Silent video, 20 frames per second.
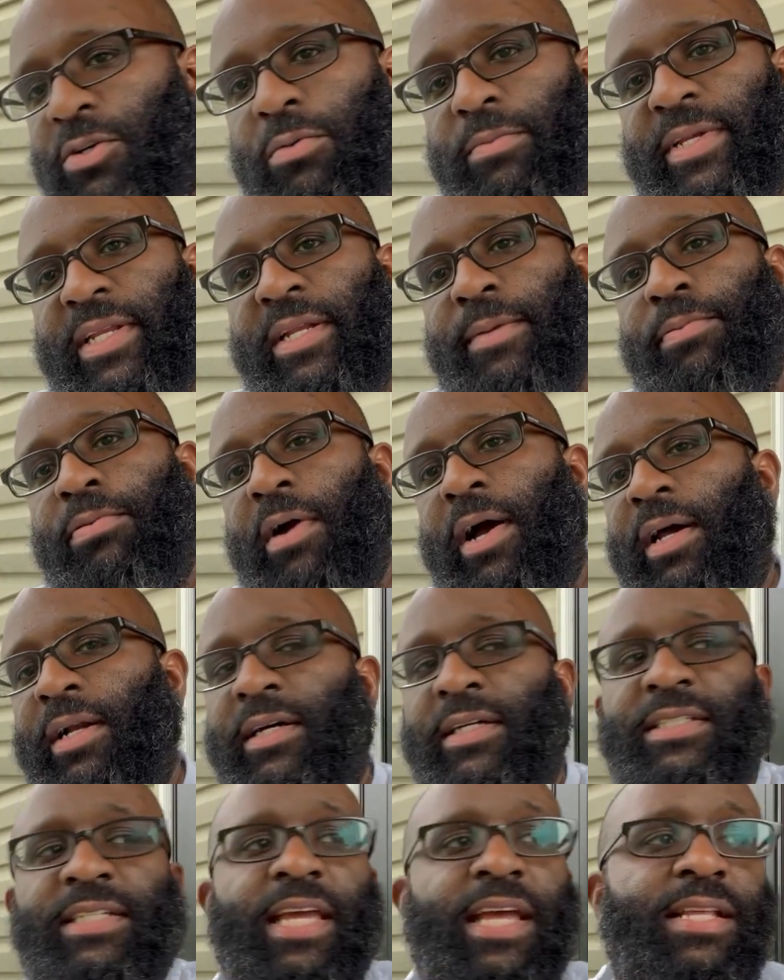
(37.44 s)
many
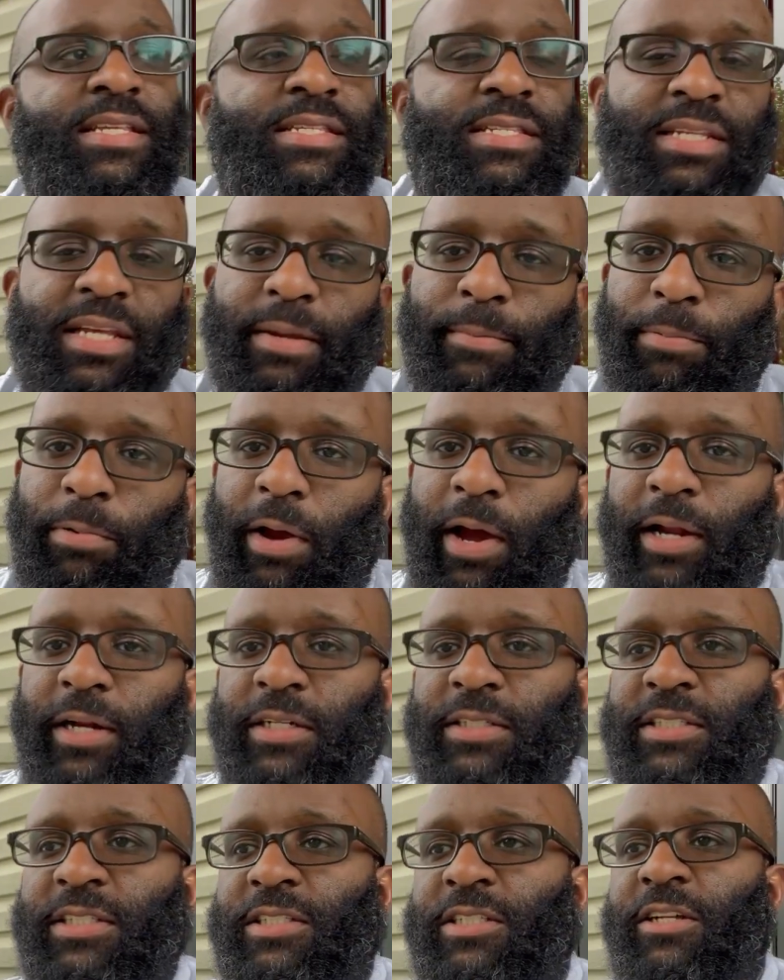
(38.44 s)
products, getting sent
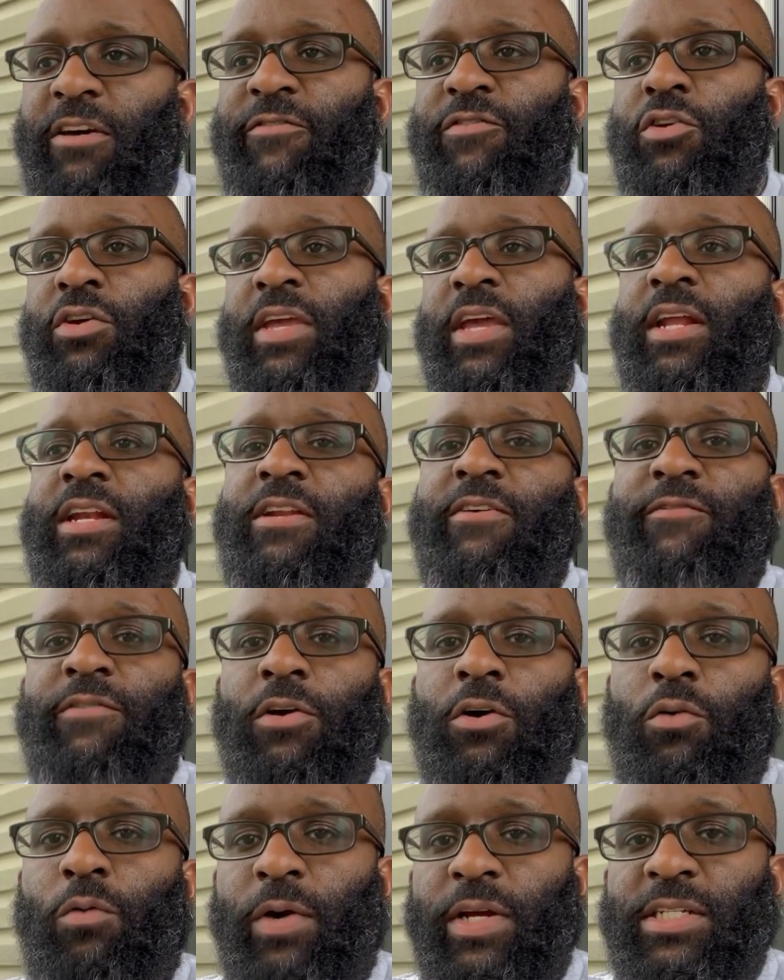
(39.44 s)
products and stuff, you get different
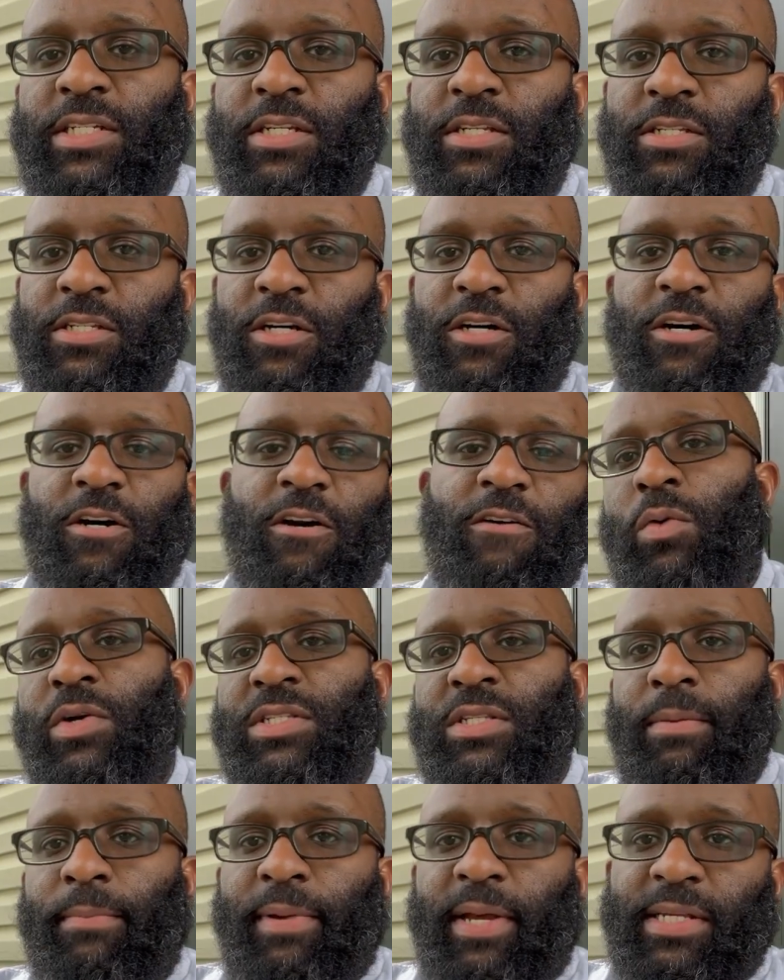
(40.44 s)
questions of what's
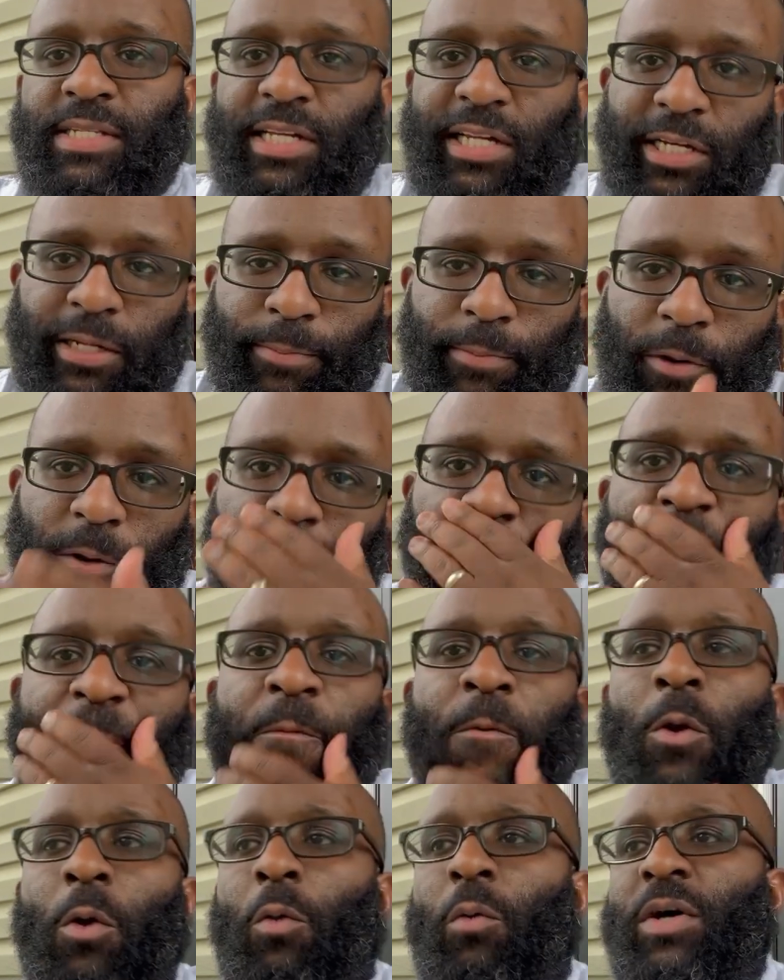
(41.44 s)
the best clipper,
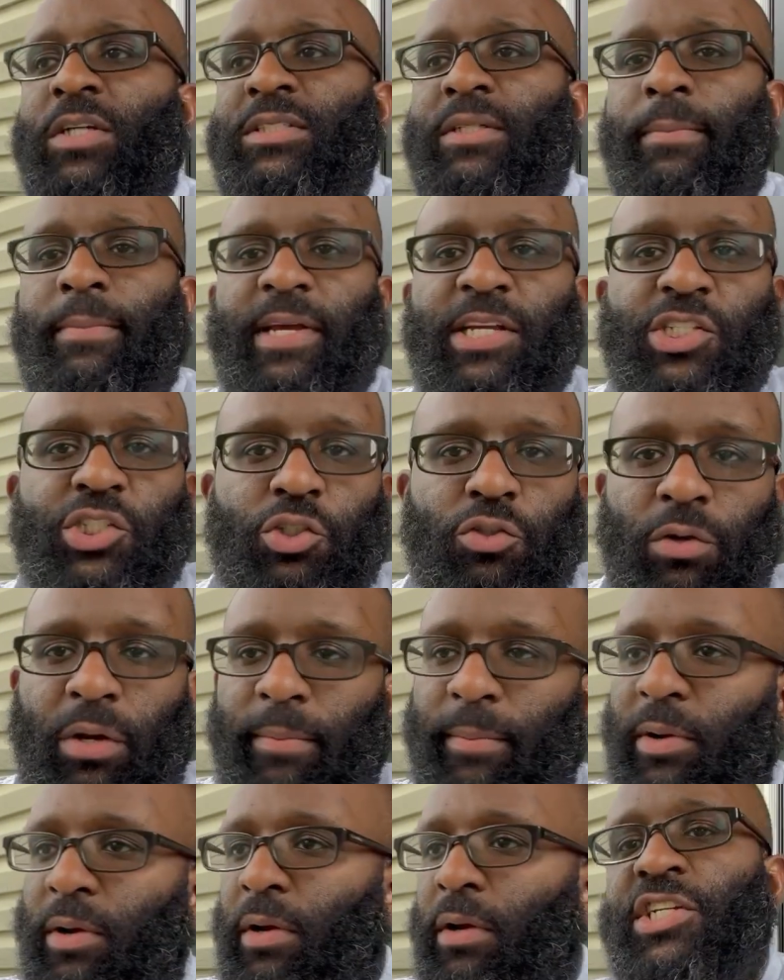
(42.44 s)
what's the best
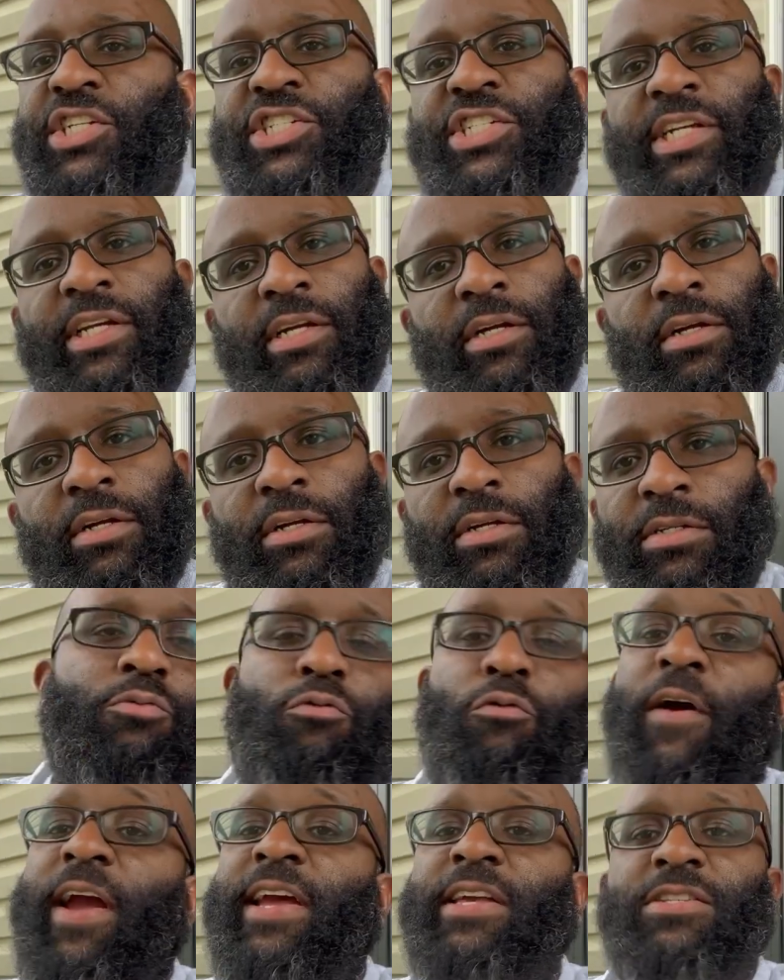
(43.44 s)
trimmer, shears,
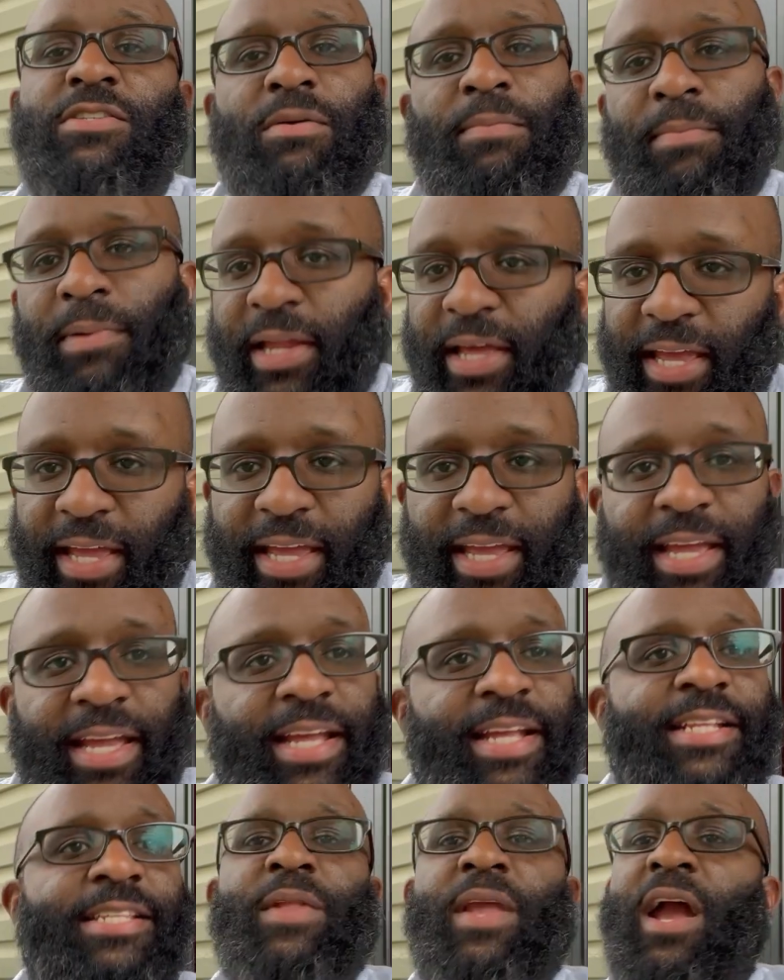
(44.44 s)
razor
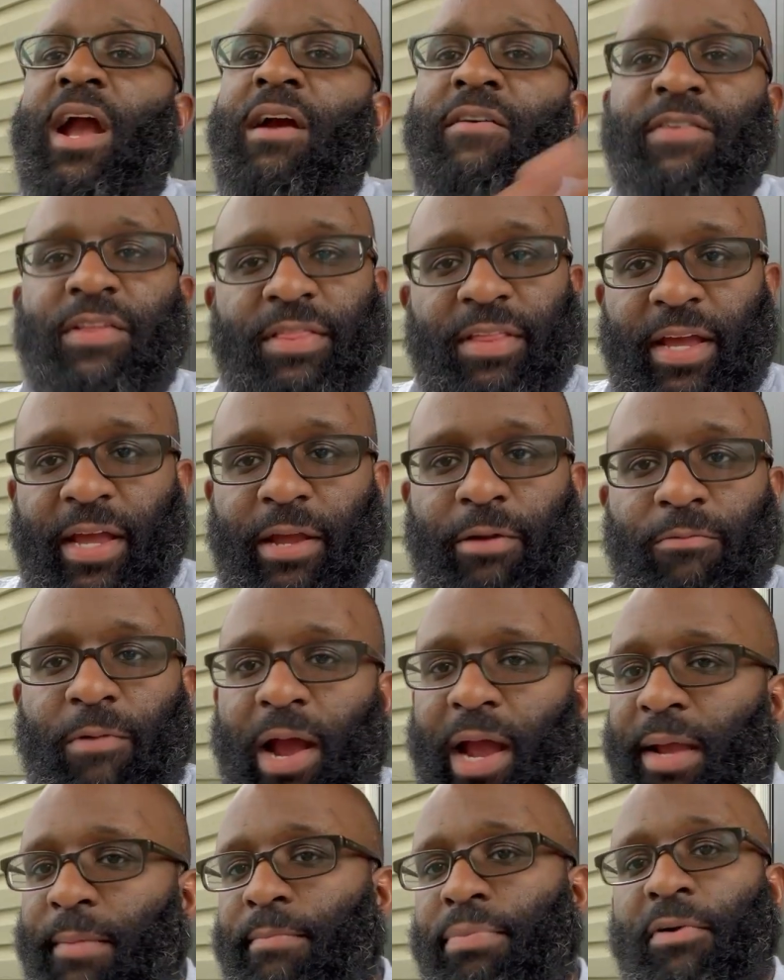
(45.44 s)
blades, everything,
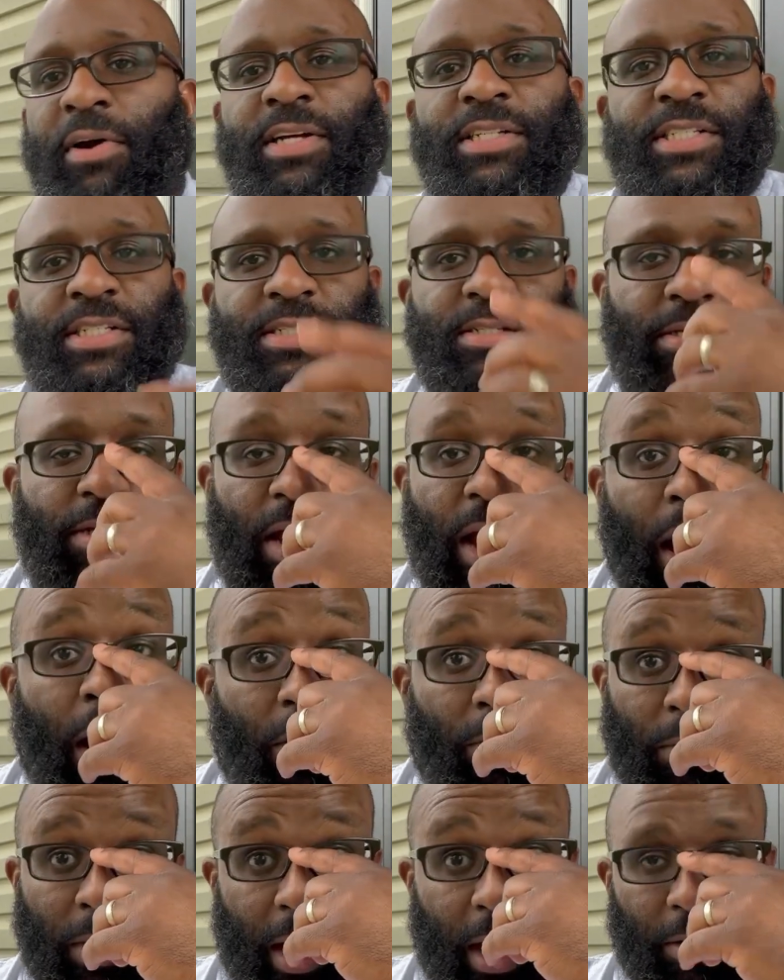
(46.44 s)
right? Brushes,
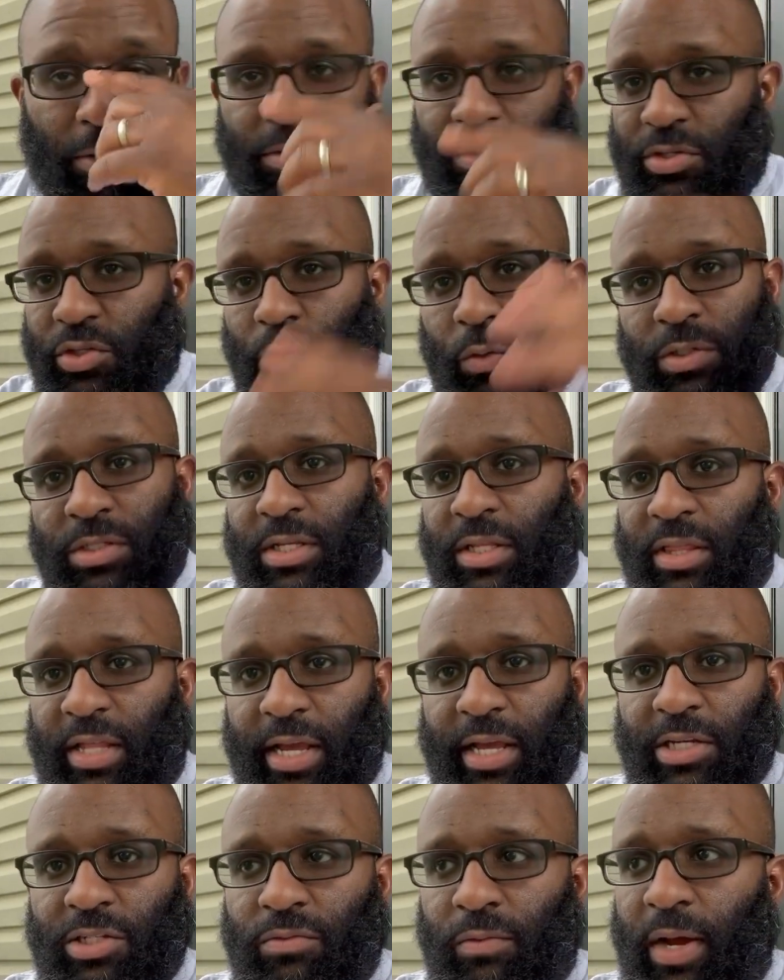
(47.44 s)
all, all sorts of
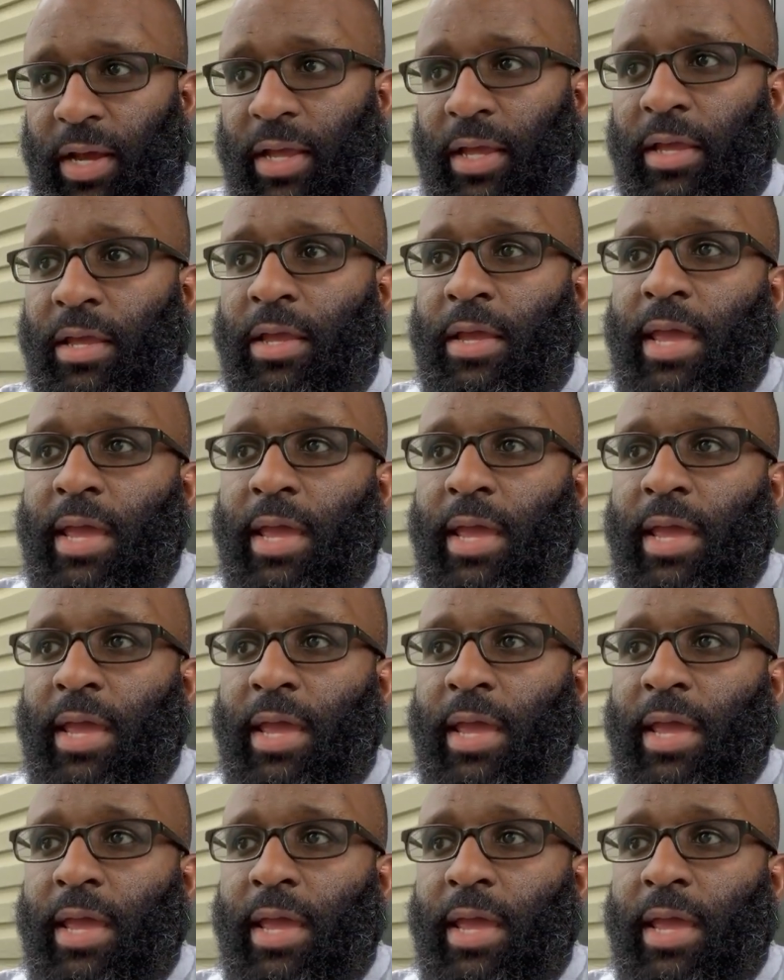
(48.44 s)
things, right?